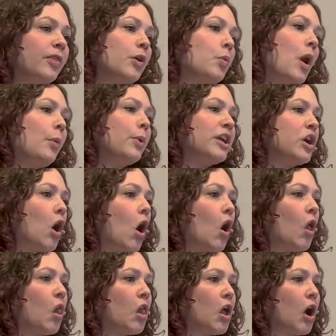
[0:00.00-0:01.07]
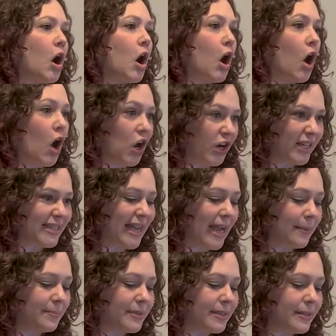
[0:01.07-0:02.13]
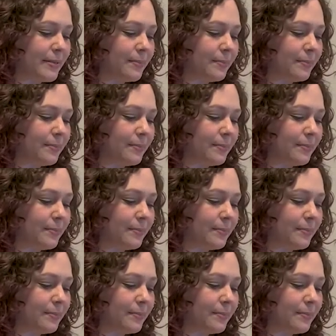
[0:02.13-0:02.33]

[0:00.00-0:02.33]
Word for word: what we call archetypes.